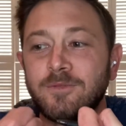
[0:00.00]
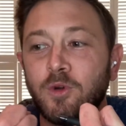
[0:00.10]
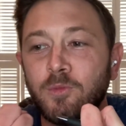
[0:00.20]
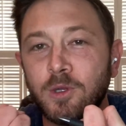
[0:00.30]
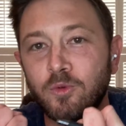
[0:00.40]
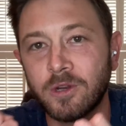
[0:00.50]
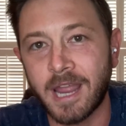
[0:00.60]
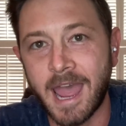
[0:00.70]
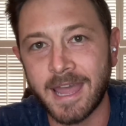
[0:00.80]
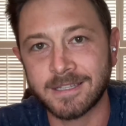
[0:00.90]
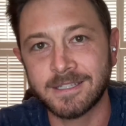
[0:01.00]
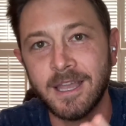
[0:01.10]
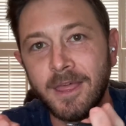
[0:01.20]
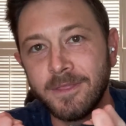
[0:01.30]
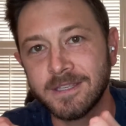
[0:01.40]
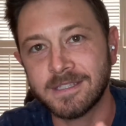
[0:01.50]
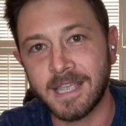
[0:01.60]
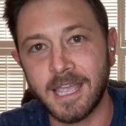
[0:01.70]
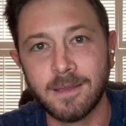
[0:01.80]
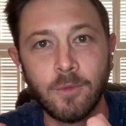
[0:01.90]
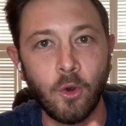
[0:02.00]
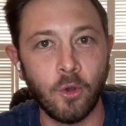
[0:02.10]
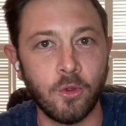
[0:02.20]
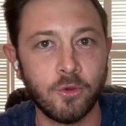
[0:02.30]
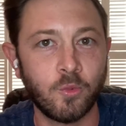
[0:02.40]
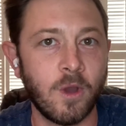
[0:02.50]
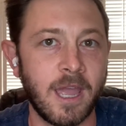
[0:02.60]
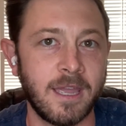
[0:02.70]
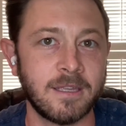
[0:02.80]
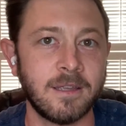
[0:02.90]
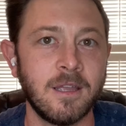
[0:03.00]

when we react the same old way.